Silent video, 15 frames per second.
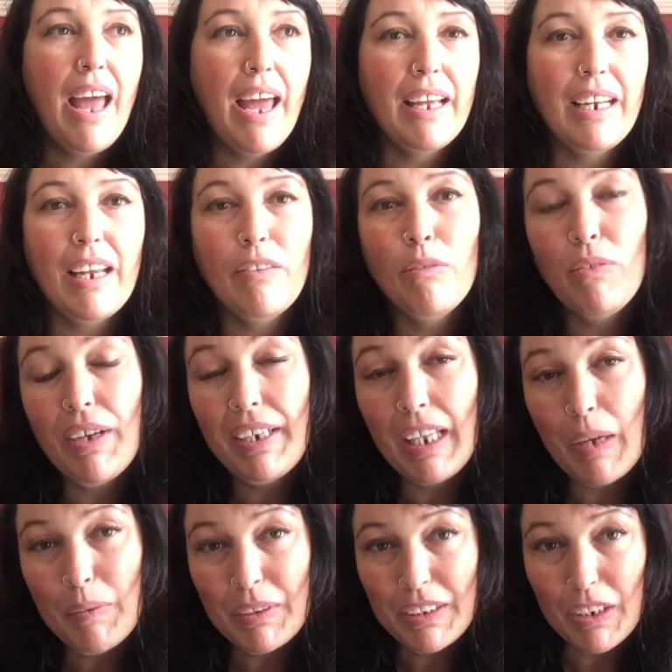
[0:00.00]
and
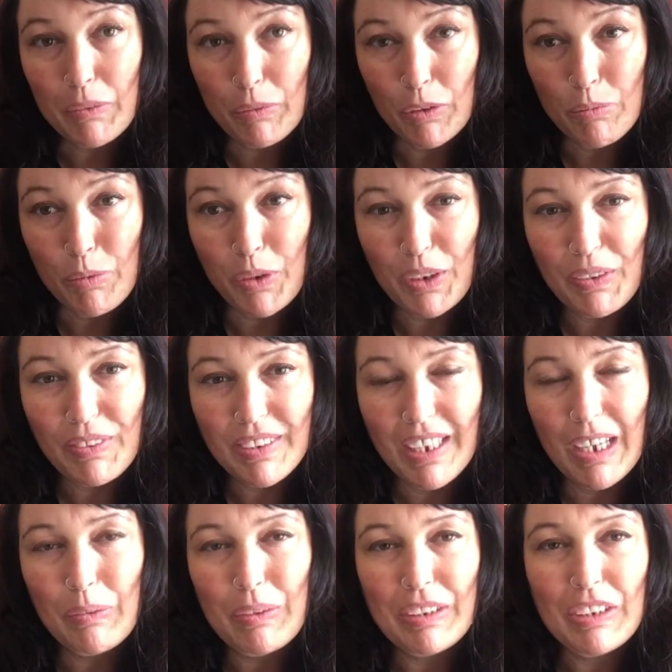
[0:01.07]
finding out what their real motives
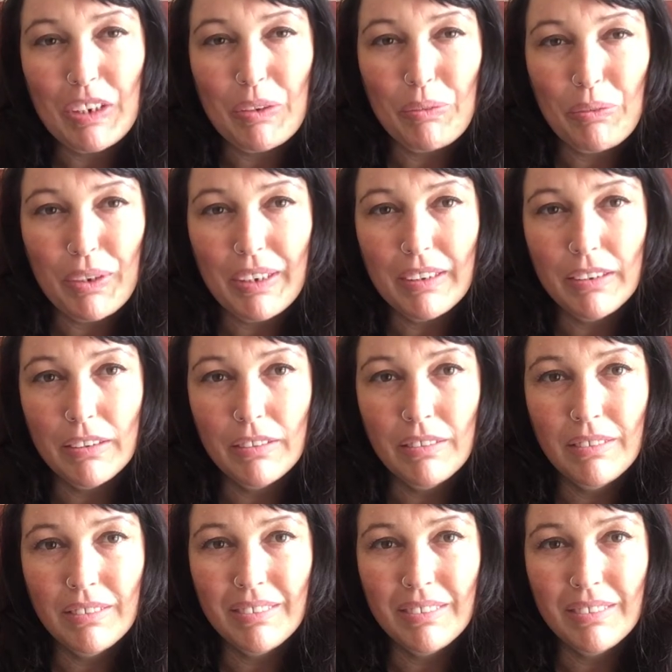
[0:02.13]
are, what their real